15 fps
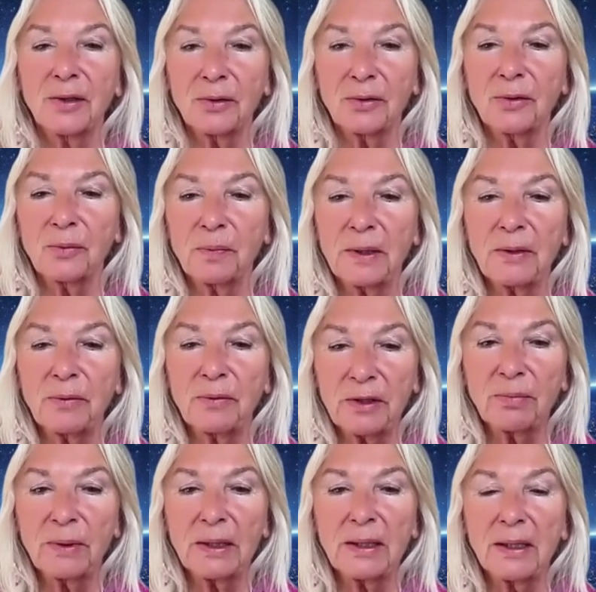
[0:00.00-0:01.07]
you'll be
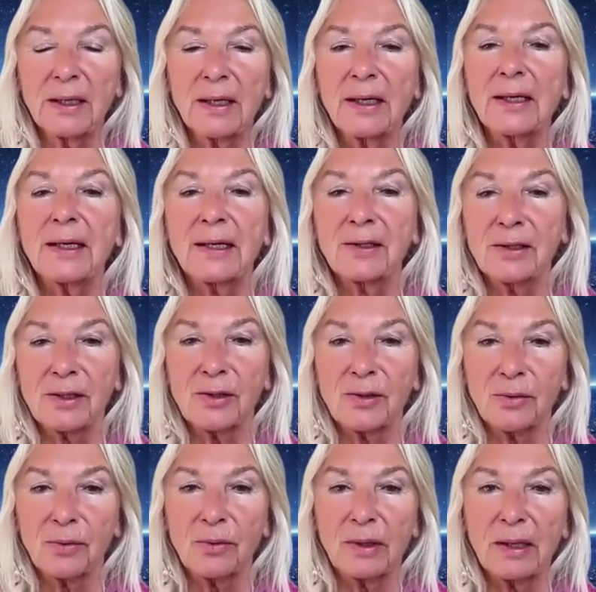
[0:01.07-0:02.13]
with me again
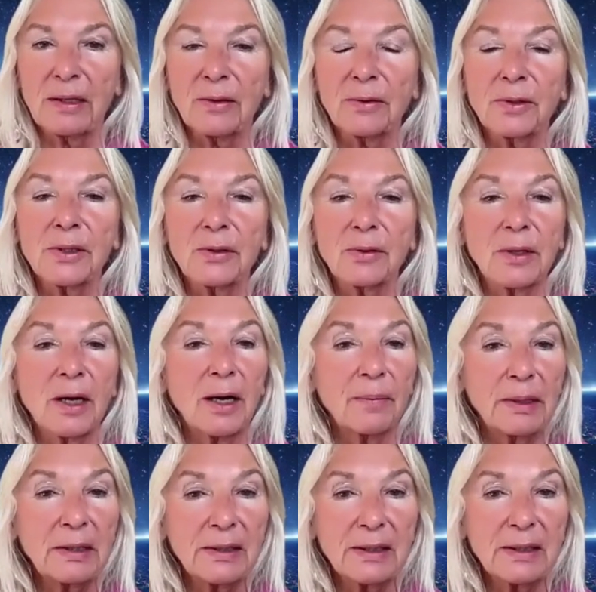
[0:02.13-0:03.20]
soon. And also
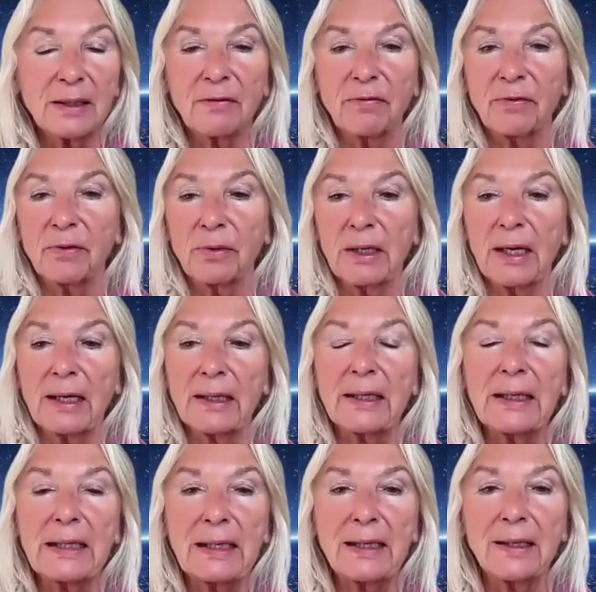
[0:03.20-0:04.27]
comments if you would like
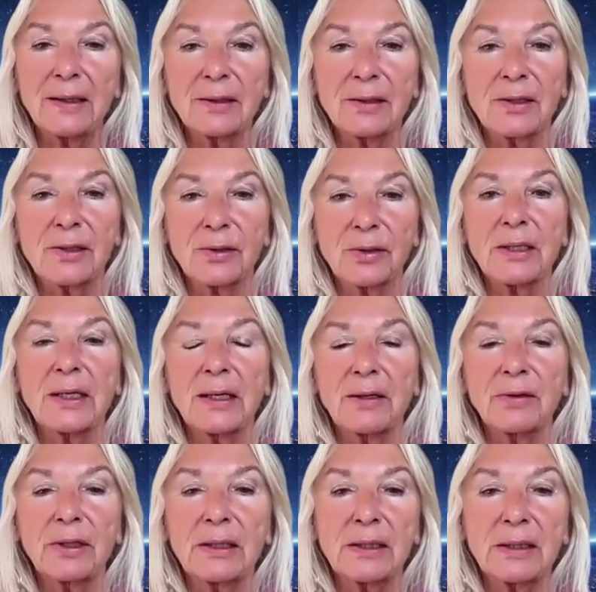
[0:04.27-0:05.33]
healing on certain
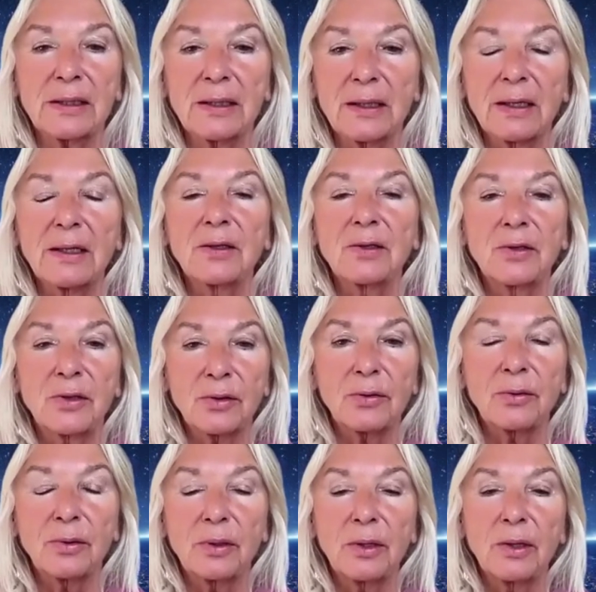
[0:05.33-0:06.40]
areas.
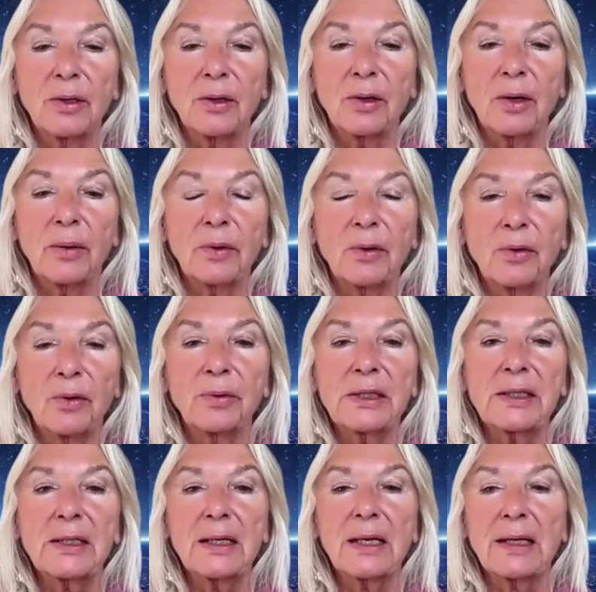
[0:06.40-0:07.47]
I'm
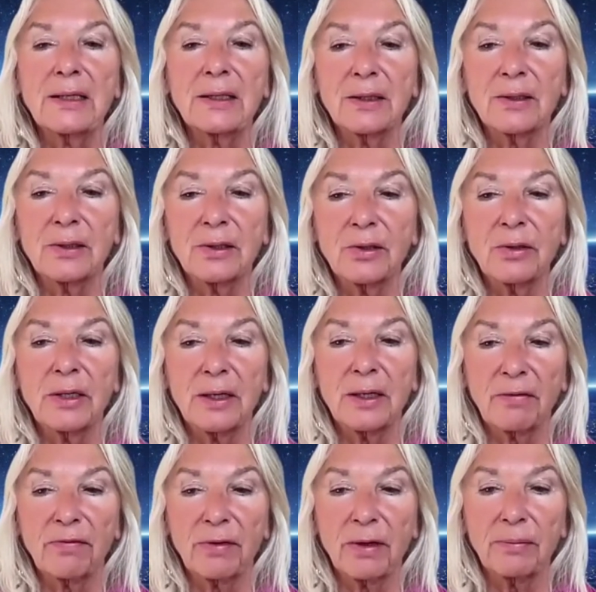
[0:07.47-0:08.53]
always delighted to
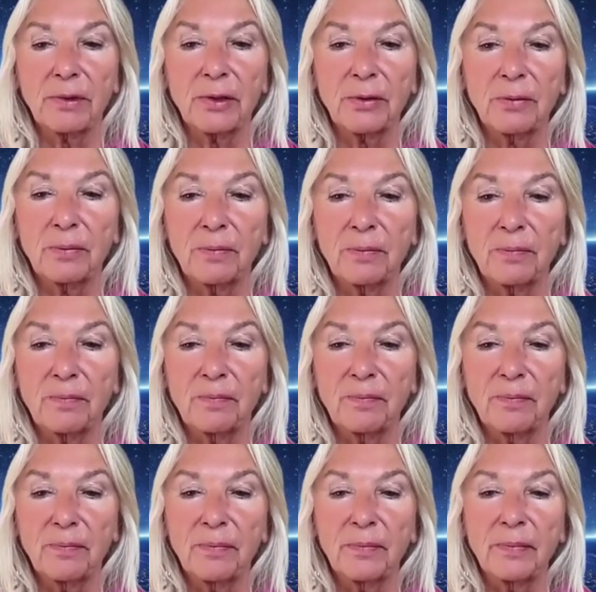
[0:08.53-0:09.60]
hear from you.
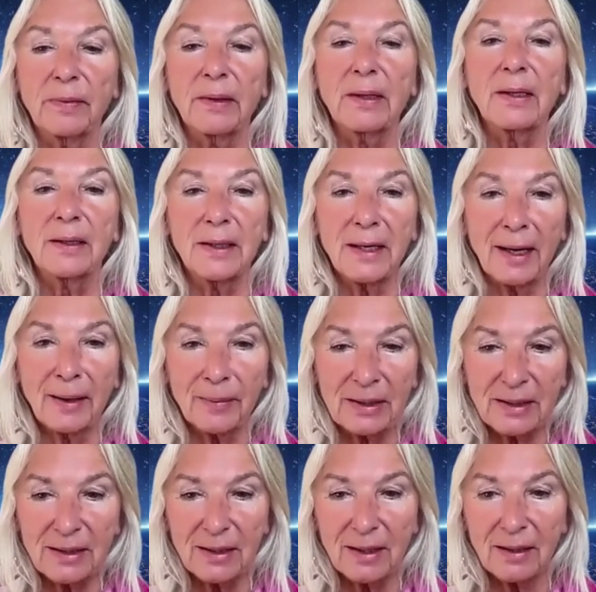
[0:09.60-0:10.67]

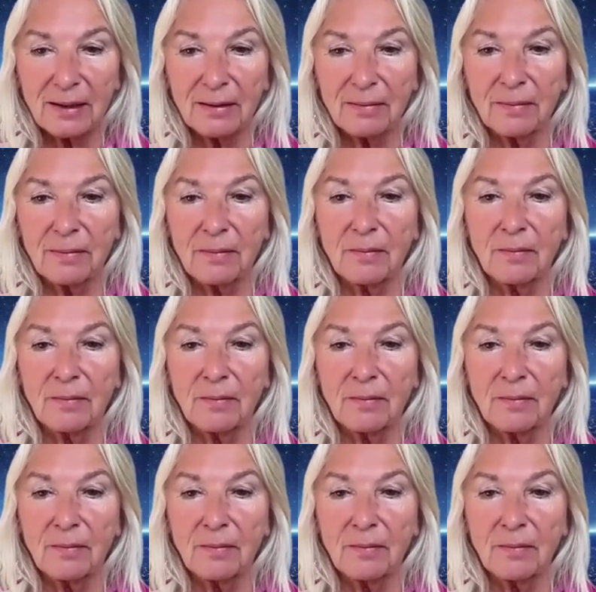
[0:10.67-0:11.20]
Namaste.